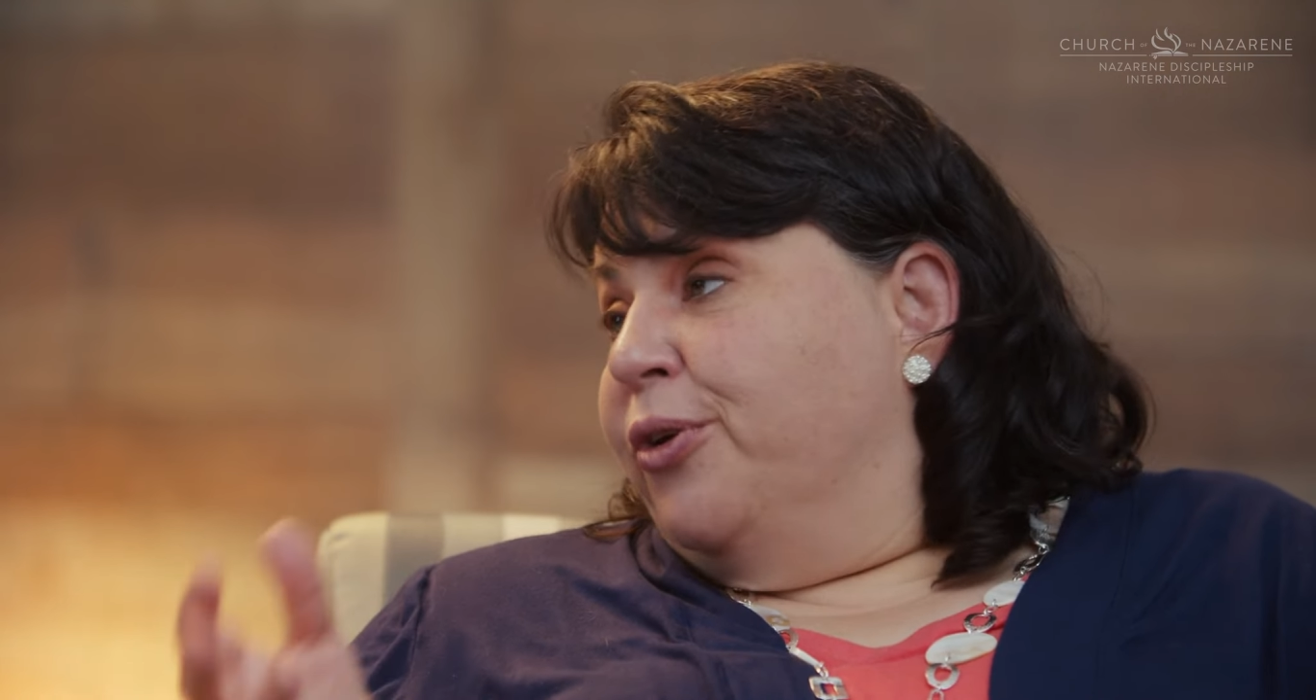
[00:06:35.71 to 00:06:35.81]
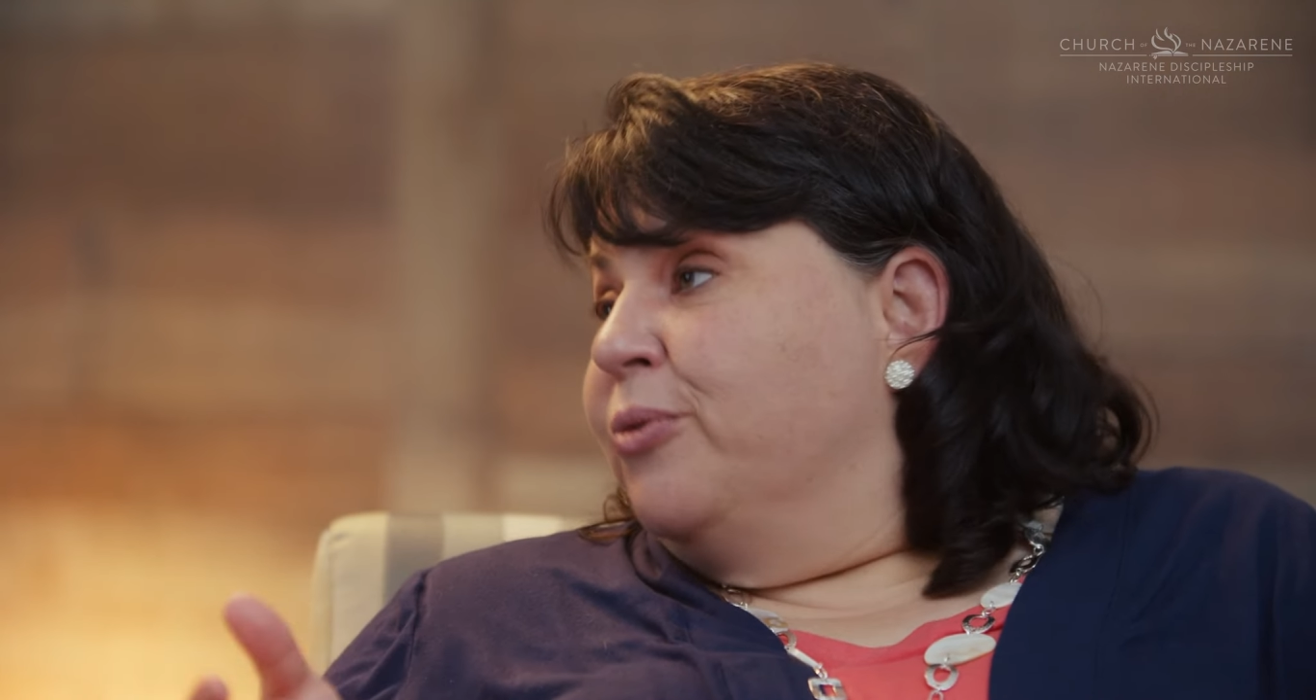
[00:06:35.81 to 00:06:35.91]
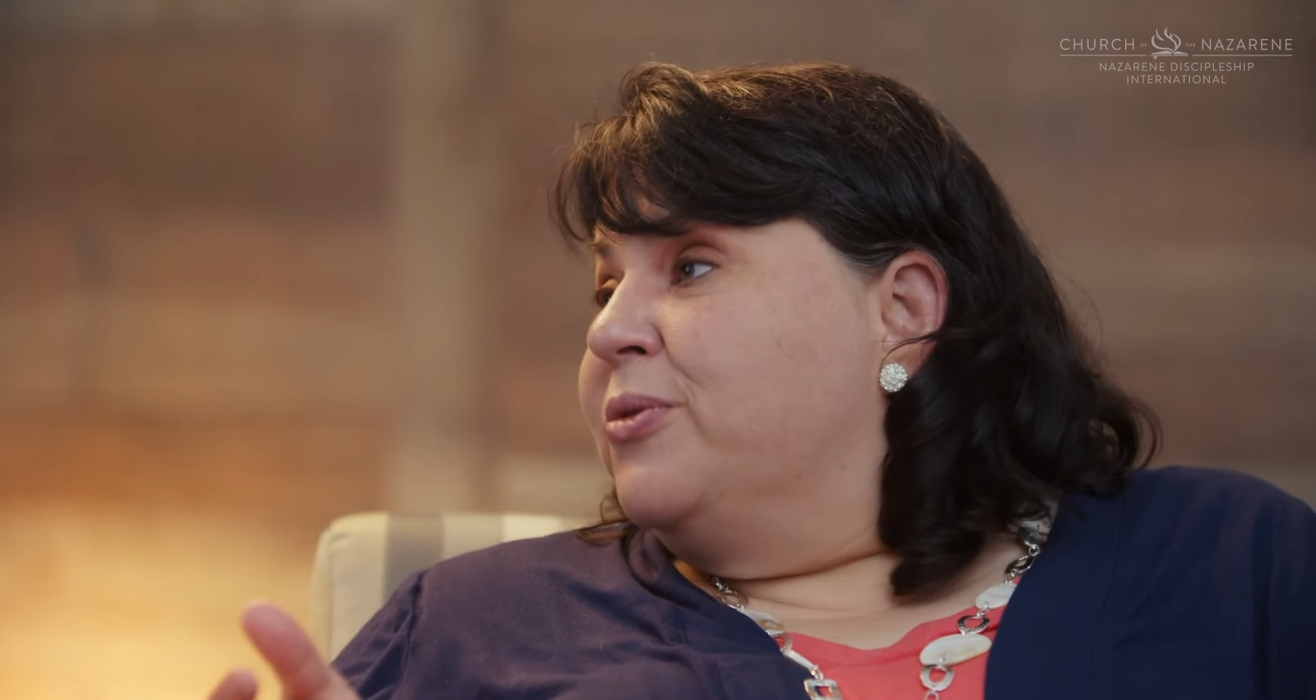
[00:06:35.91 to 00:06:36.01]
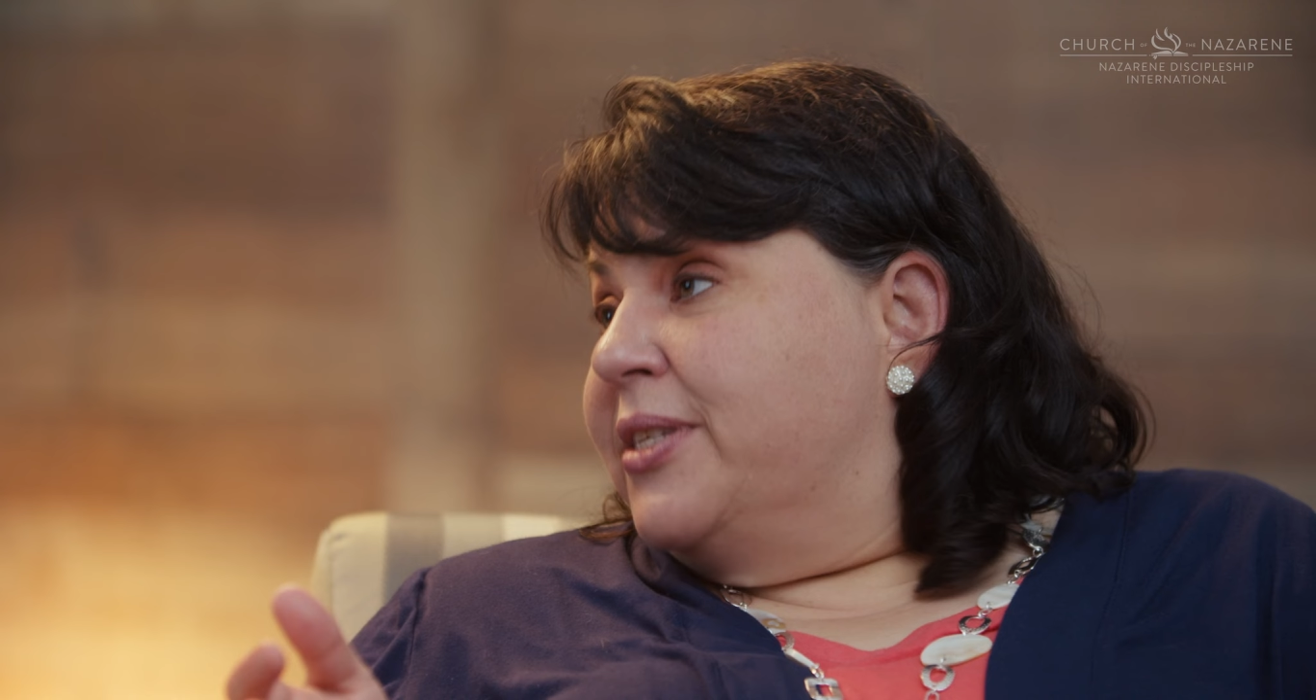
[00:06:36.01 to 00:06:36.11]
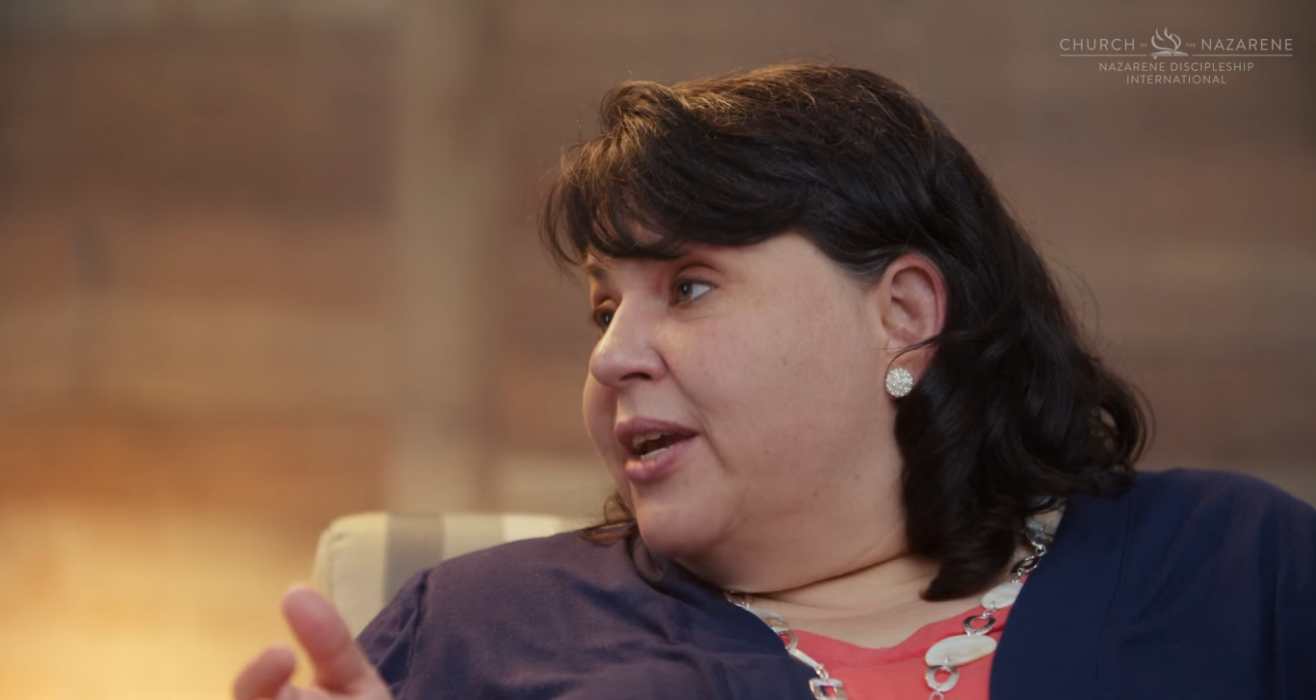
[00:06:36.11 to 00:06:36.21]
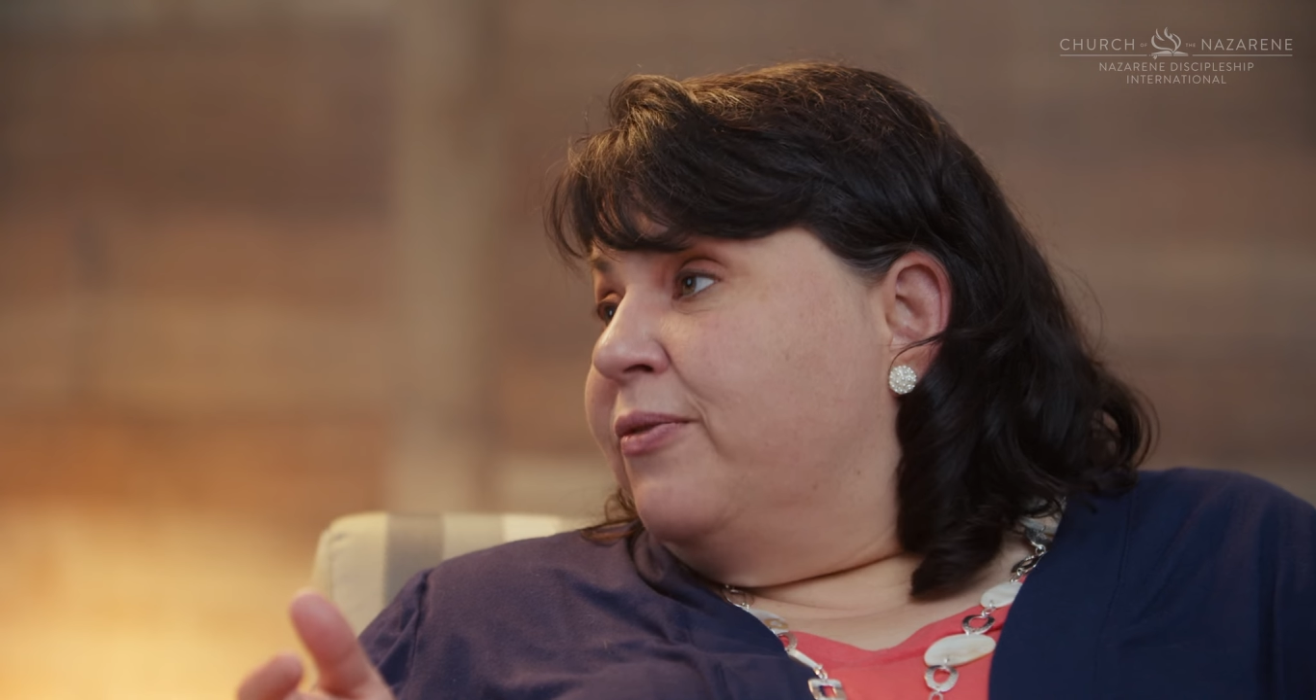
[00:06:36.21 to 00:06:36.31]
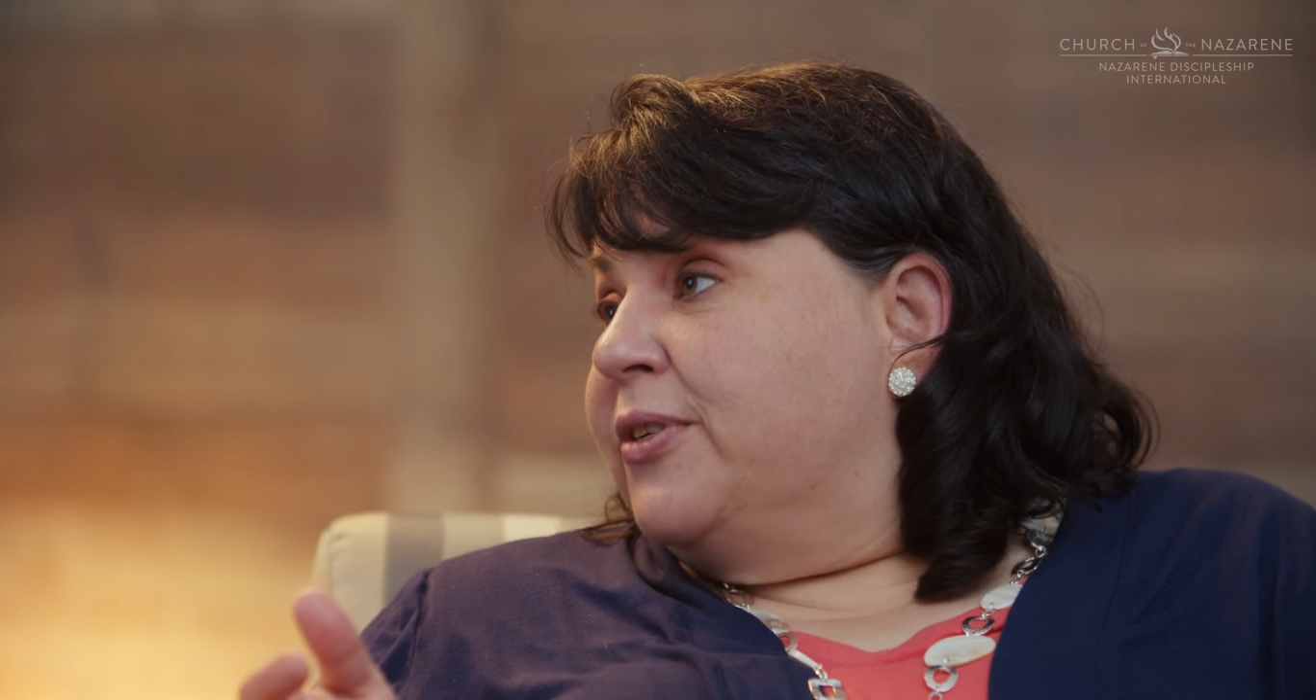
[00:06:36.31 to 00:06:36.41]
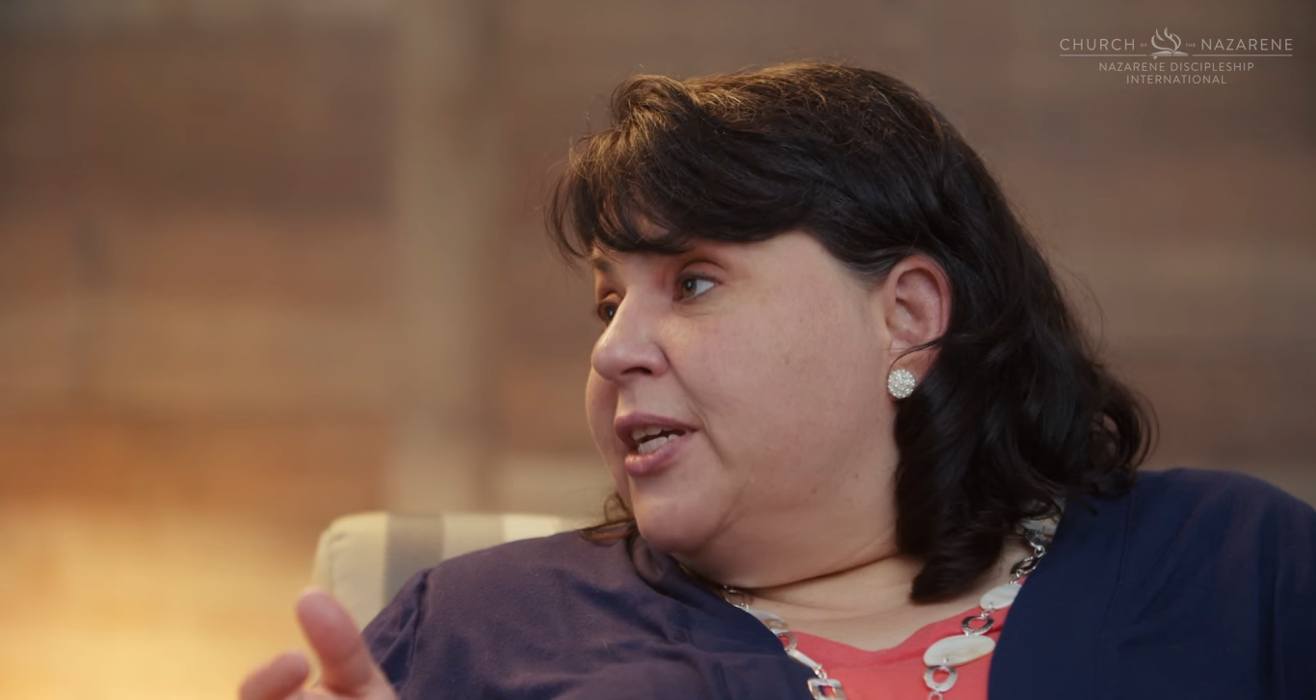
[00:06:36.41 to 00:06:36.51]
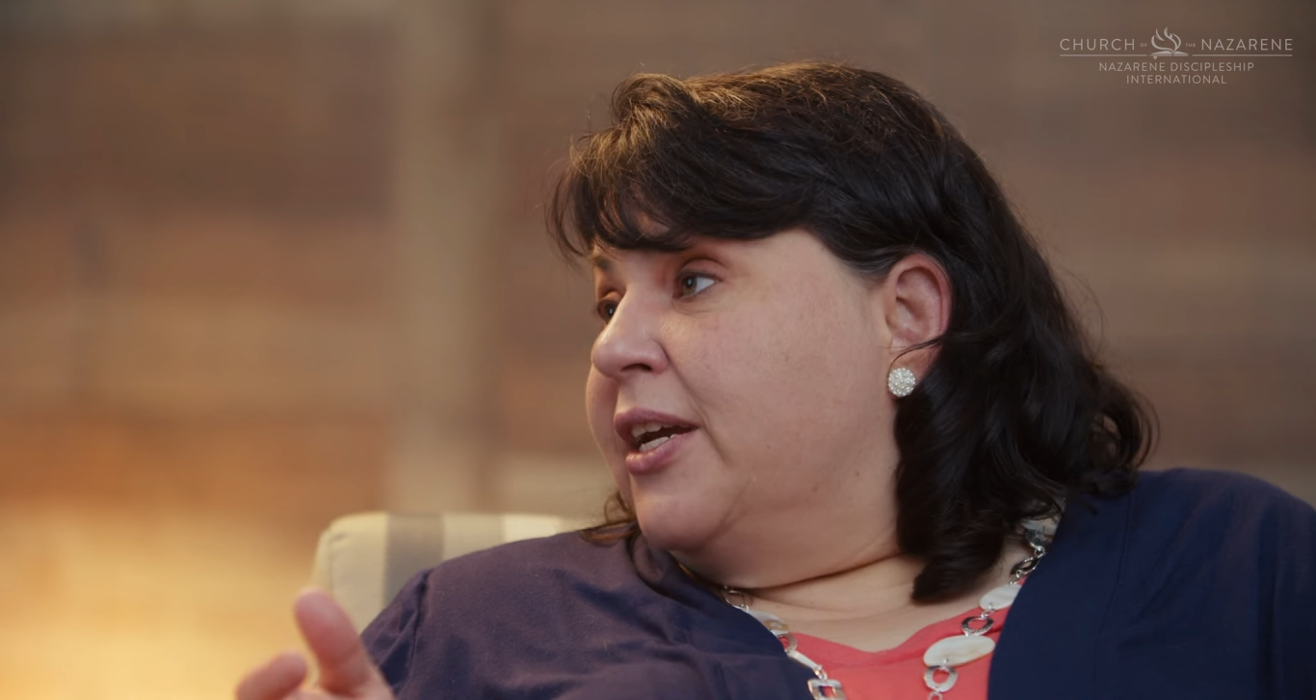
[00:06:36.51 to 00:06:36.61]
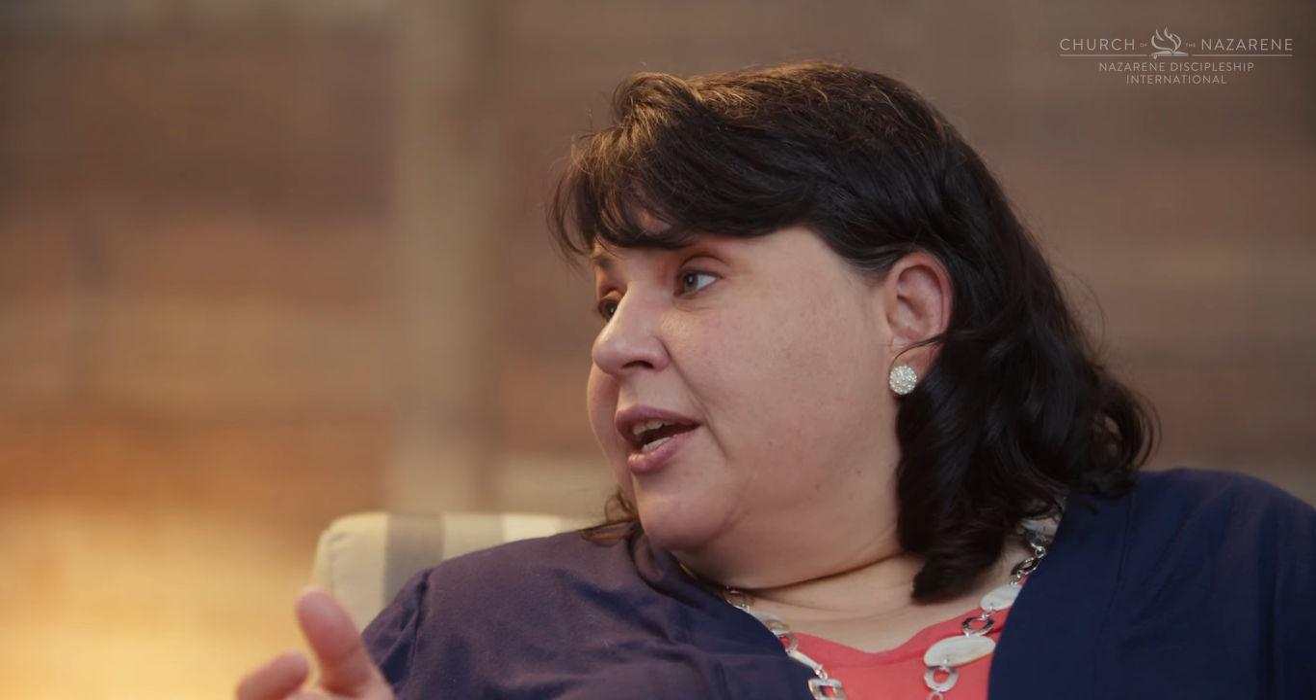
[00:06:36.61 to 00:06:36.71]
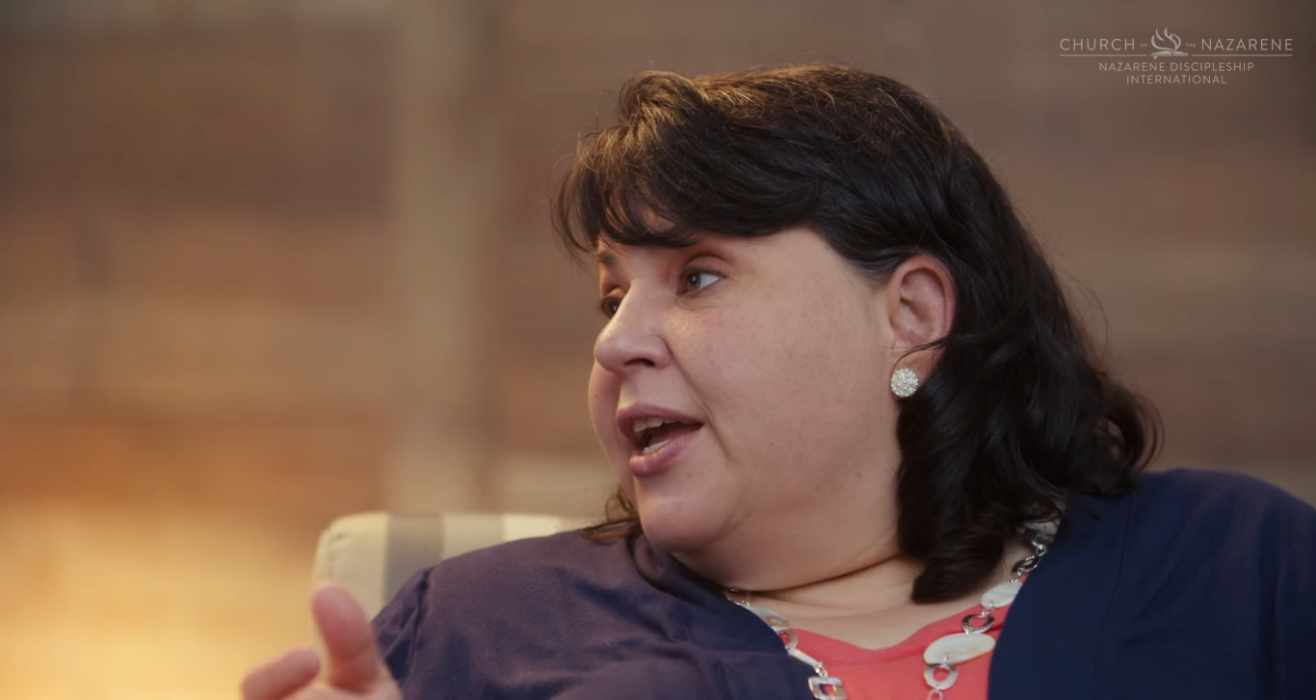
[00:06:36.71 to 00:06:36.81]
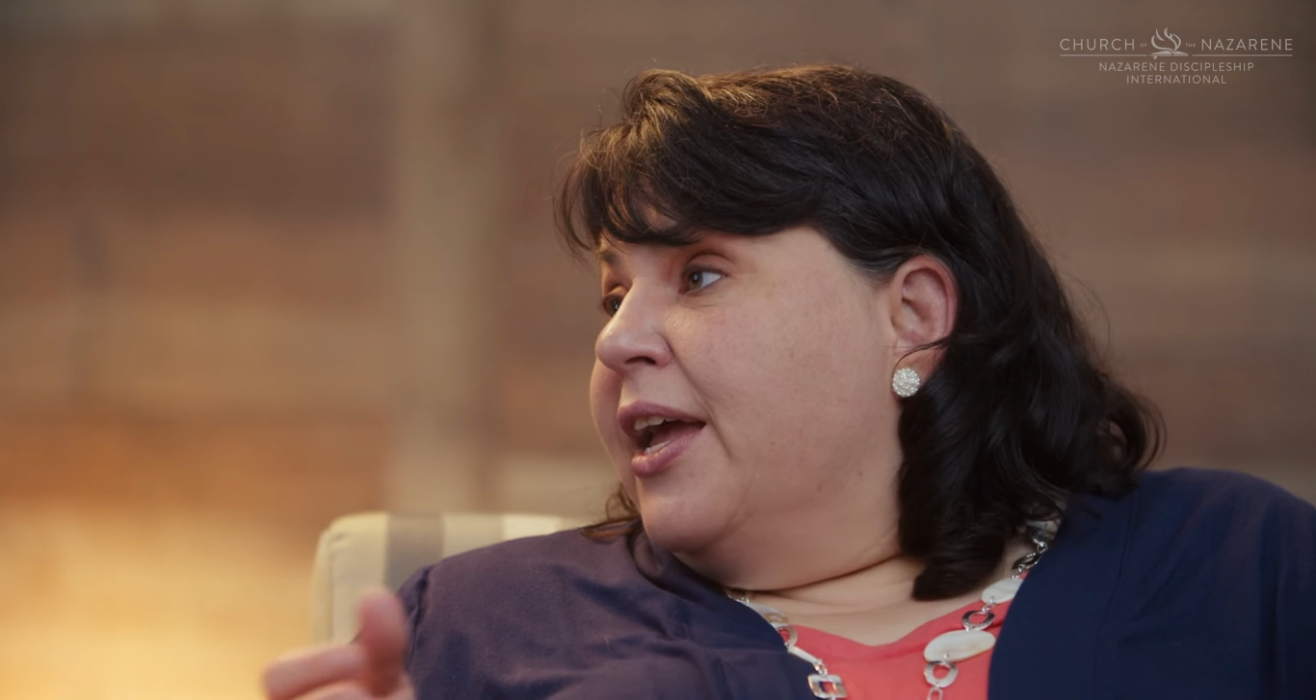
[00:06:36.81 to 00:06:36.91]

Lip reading: own safety.